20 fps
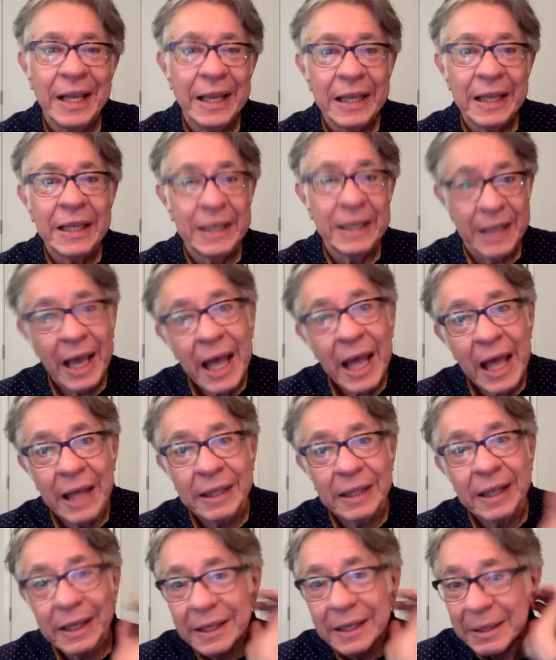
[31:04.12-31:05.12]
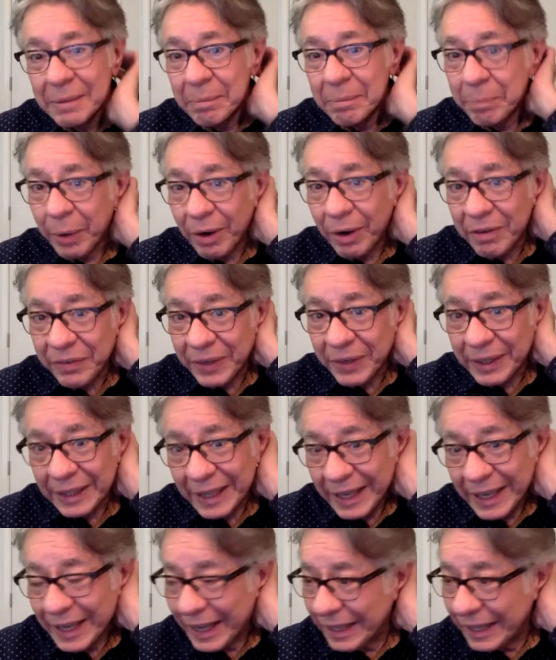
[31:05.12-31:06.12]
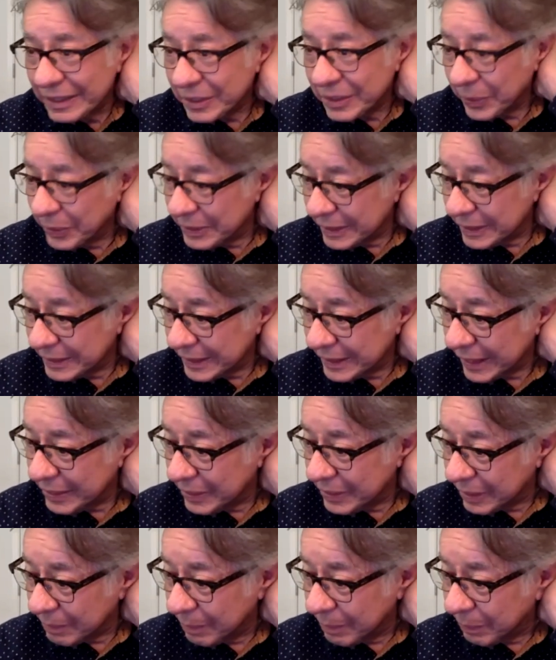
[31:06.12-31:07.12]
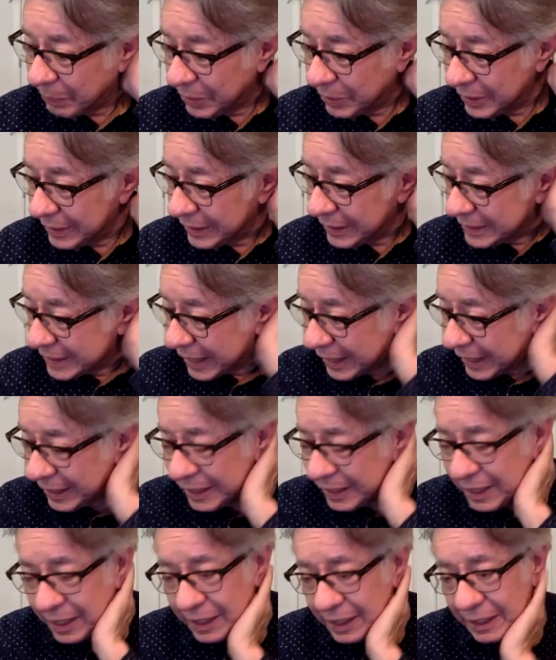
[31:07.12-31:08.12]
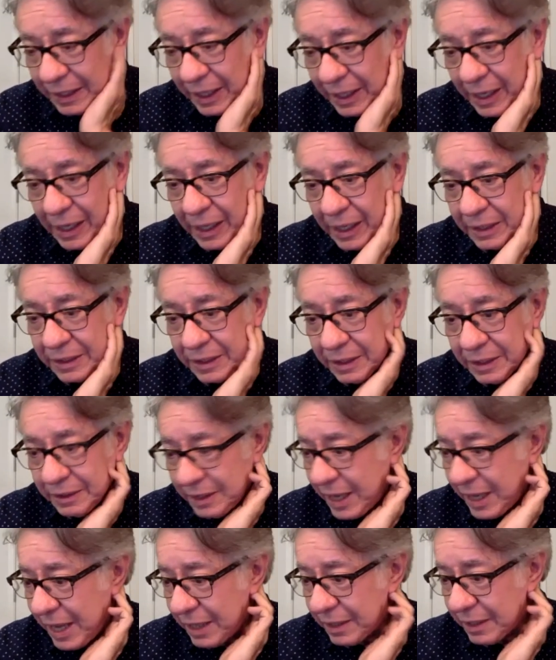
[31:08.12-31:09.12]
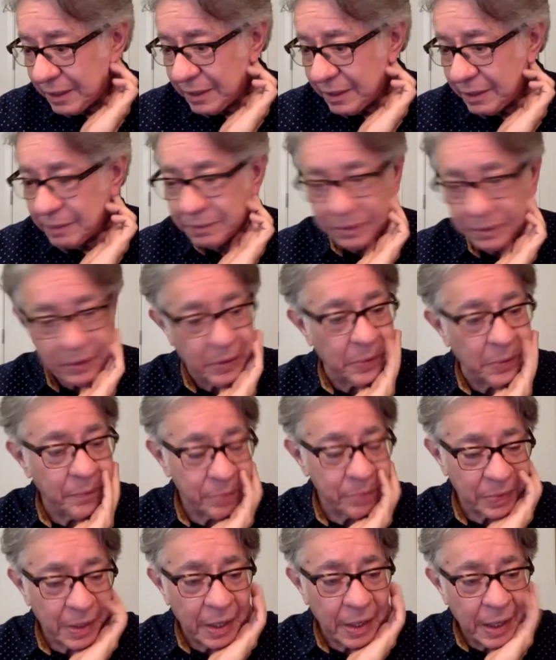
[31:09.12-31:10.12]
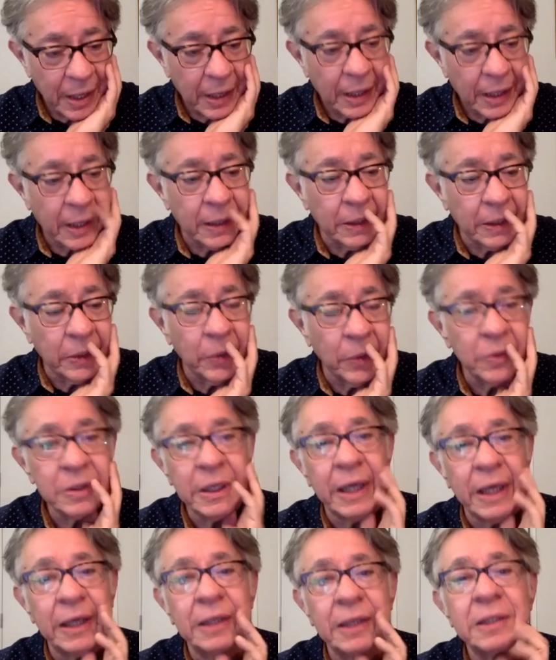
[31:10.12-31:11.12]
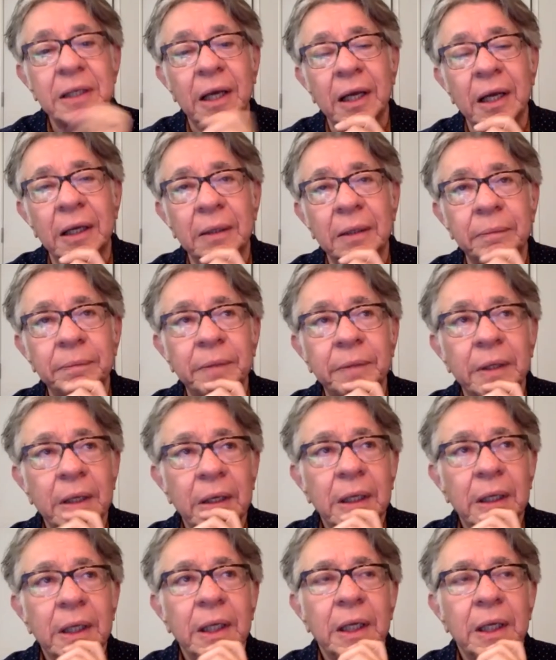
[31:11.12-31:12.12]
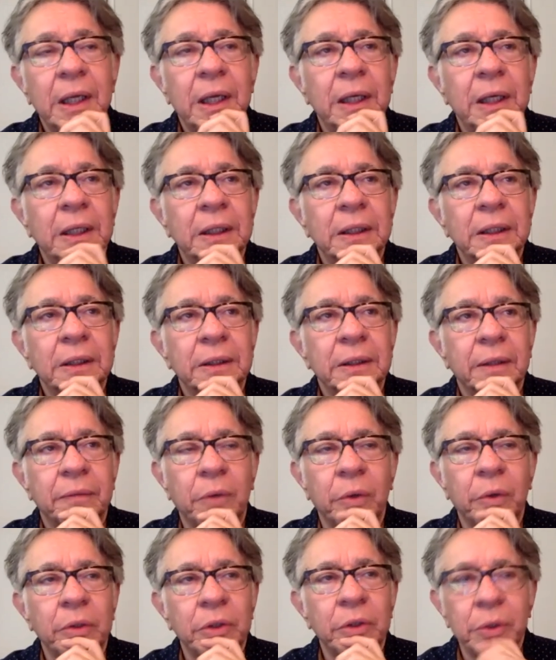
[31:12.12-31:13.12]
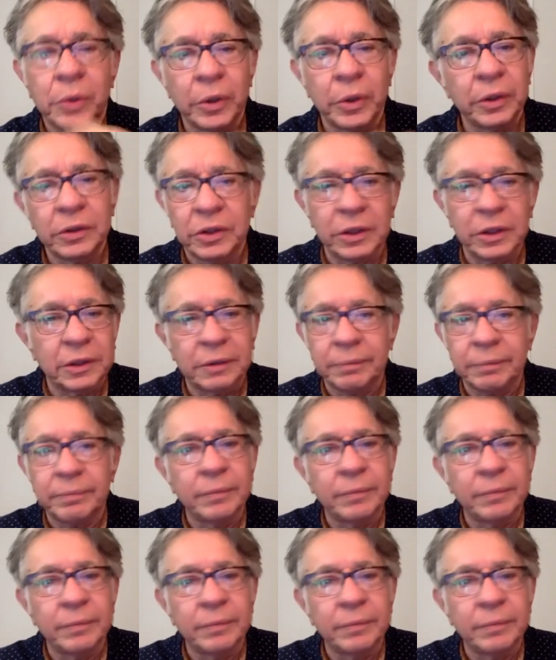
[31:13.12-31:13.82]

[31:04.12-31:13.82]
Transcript: yeah, perfect. And so he says, can you come up with a design? And and I said, yeah, you know. So, and in those days, um, of course, you couldn't just